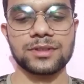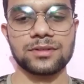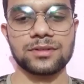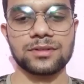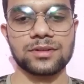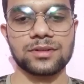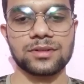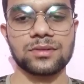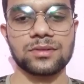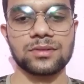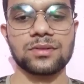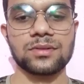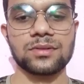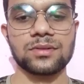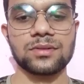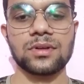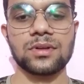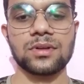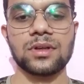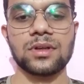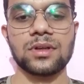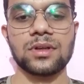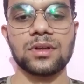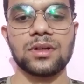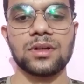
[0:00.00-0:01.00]
and fat
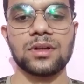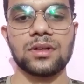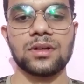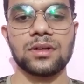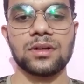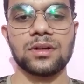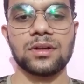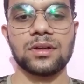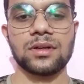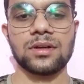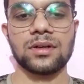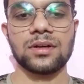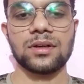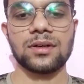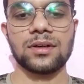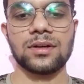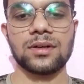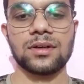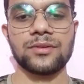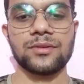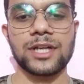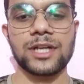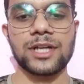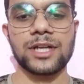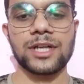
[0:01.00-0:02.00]
soluble vitamins.
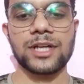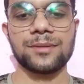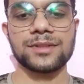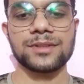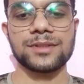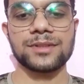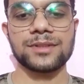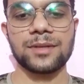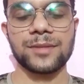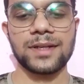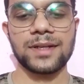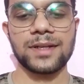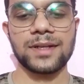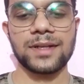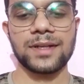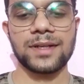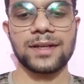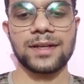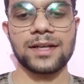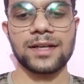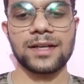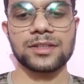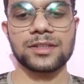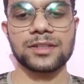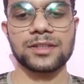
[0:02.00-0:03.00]
Water
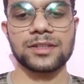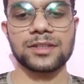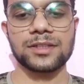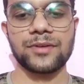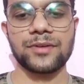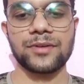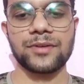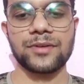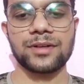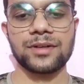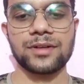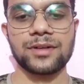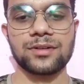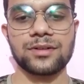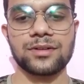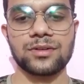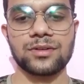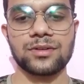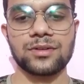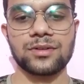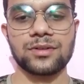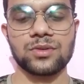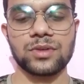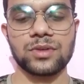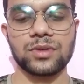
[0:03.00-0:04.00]
soluble vitamins
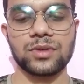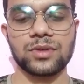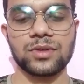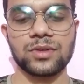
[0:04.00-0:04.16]
are of